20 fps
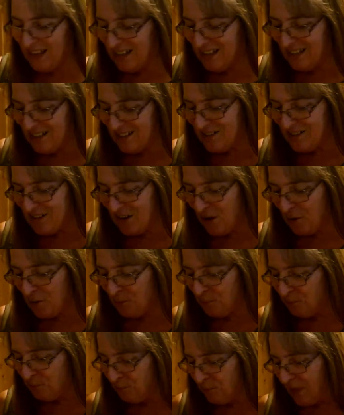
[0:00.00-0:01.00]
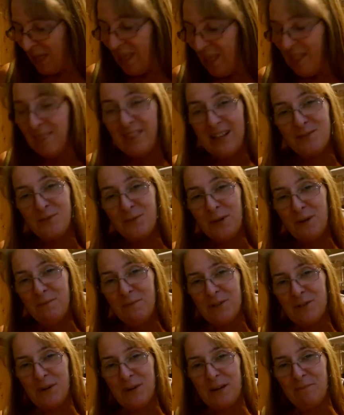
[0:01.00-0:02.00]
so that's what i'm
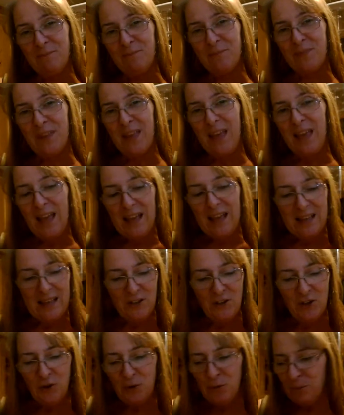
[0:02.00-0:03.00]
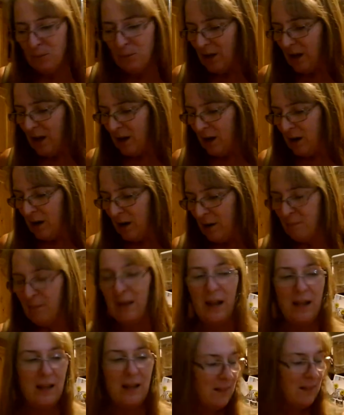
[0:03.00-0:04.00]
doing can you um, and
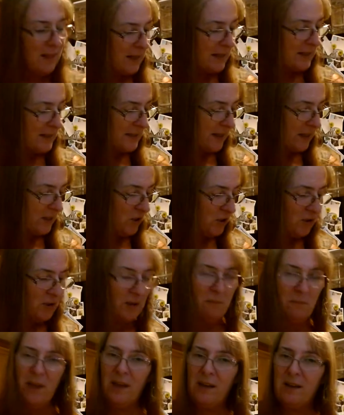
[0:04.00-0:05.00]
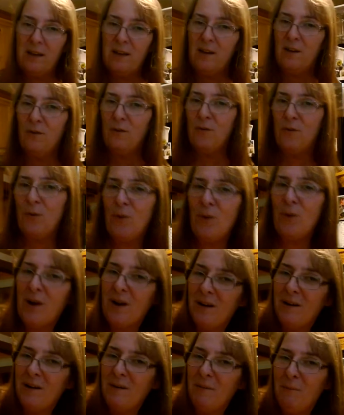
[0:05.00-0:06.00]
I, like i said you can make
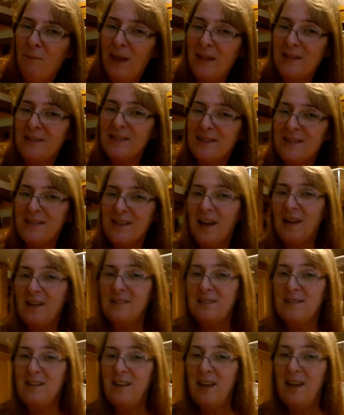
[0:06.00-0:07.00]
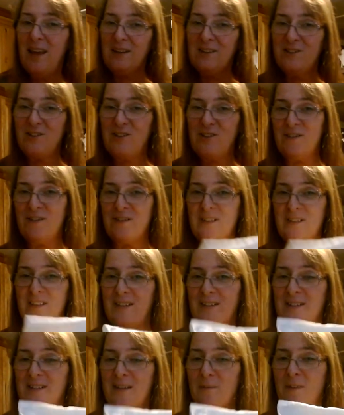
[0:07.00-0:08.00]
four men's size handkerchiefs out of
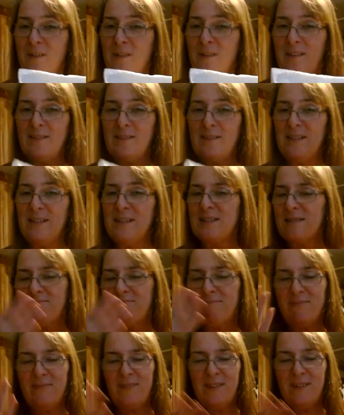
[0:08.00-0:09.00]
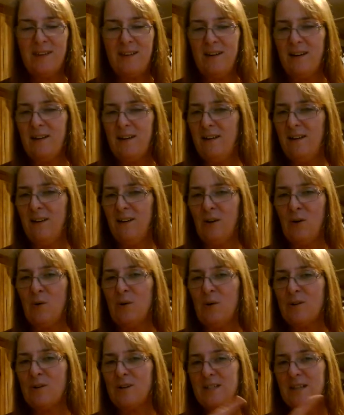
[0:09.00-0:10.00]
something like this, cut it in
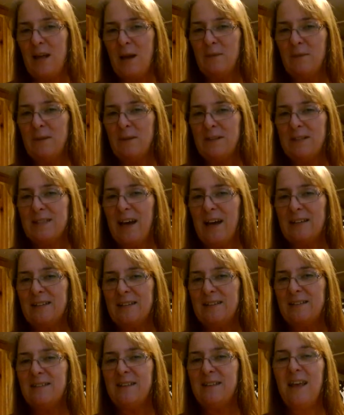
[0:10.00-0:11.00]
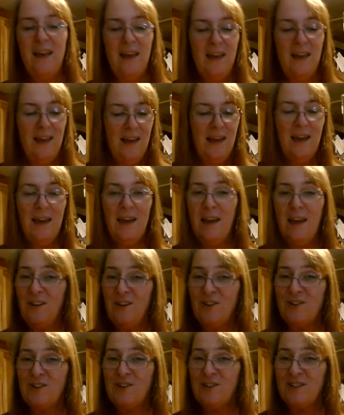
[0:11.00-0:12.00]
quarters, hem the sides, and
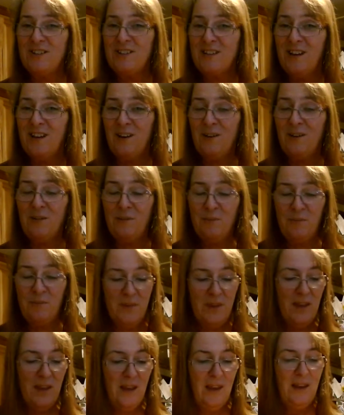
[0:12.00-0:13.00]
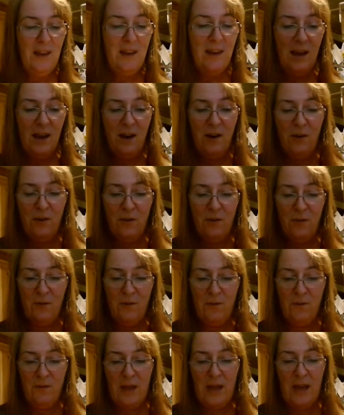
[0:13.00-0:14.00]
you're good to go. Now,
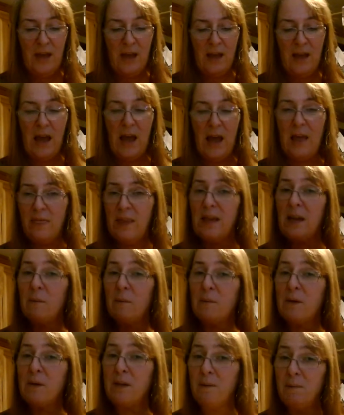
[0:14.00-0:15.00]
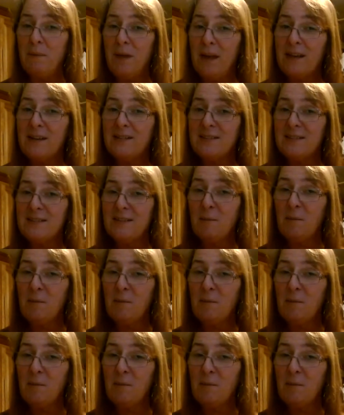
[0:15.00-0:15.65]
I think I'm going to be making some of